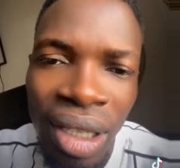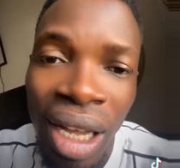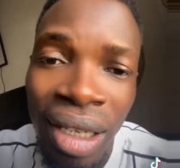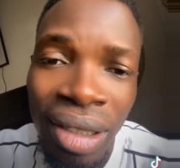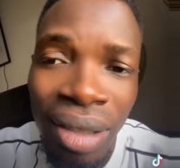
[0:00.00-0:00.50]

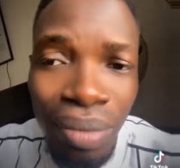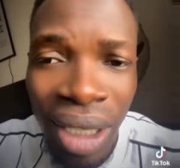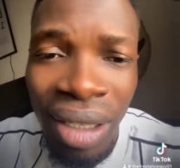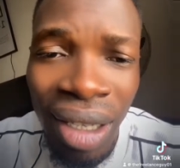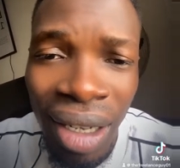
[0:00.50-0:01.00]
And
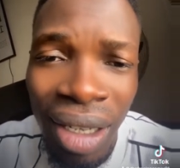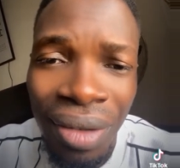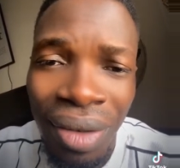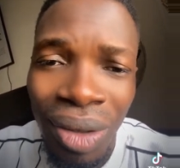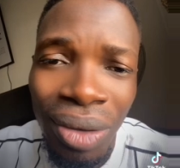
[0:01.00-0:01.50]
basically, if
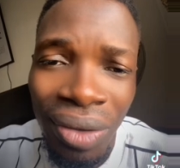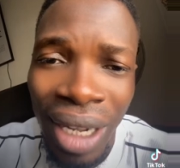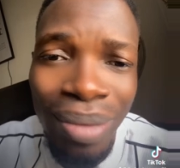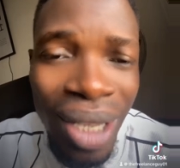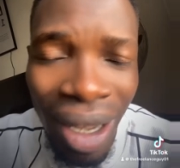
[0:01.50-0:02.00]
you want to
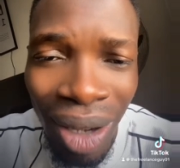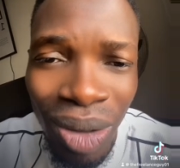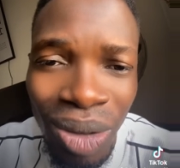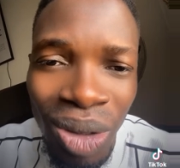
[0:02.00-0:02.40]
find me out,